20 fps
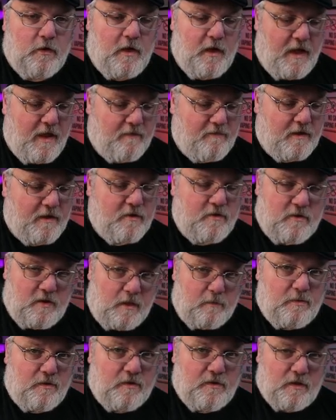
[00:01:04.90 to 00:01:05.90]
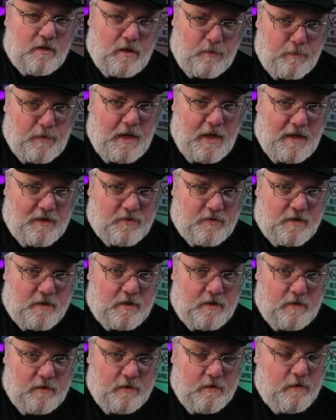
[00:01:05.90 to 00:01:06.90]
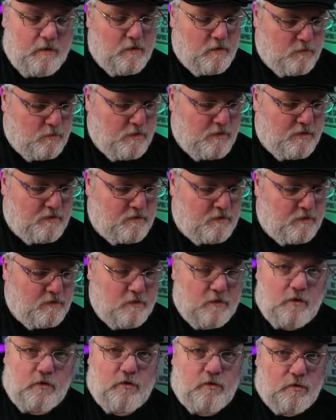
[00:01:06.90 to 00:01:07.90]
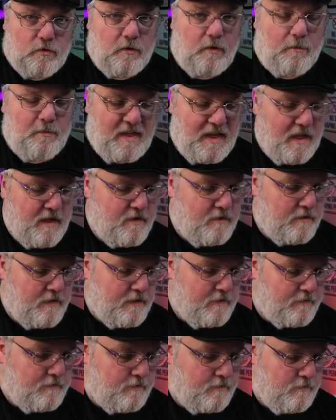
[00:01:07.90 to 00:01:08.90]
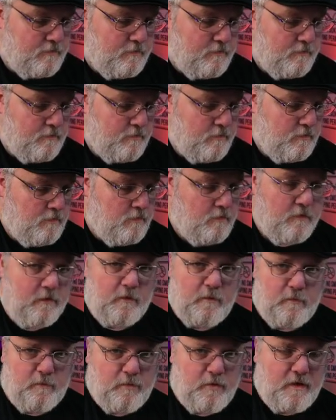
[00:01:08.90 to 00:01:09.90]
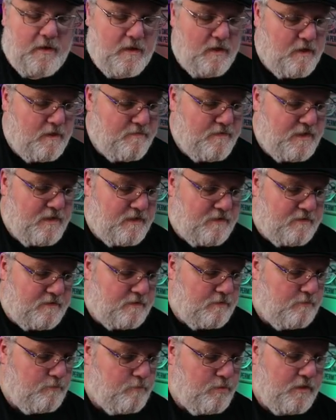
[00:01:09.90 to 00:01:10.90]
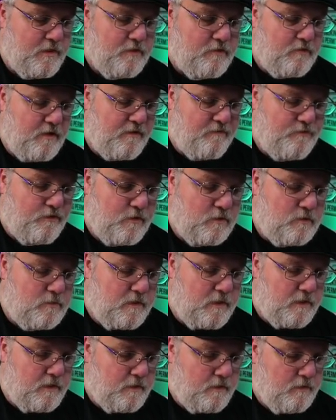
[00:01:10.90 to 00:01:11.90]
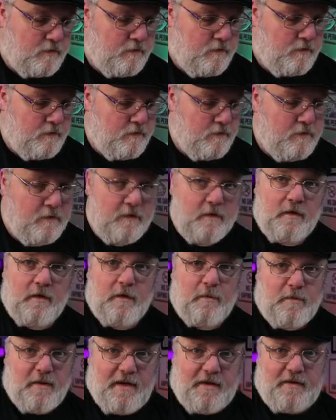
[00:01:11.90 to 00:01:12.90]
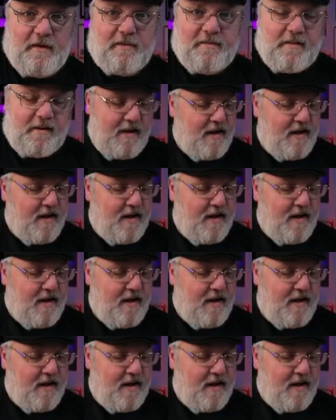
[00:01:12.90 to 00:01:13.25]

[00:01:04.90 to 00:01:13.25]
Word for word: having double the capacity with dual batteries. Pretty obvious, pretty straightforward. But it doesn't